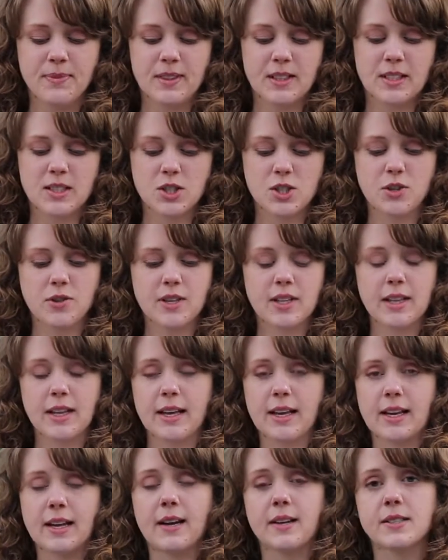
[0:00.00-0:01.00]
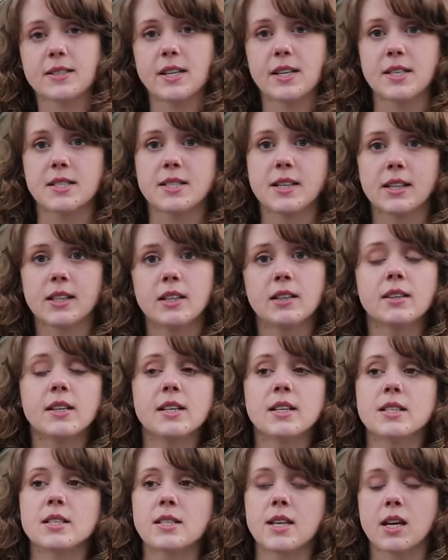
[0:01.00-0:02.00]
So then like cacti and
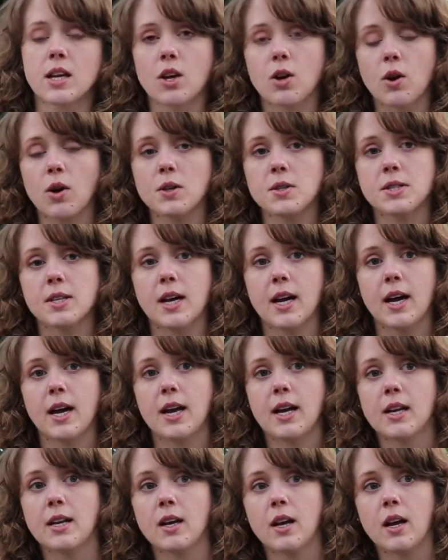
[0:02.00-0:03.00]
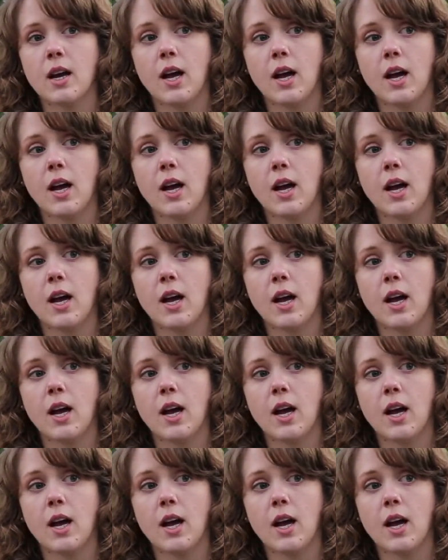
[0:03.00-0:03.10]
succulents, they can go outside.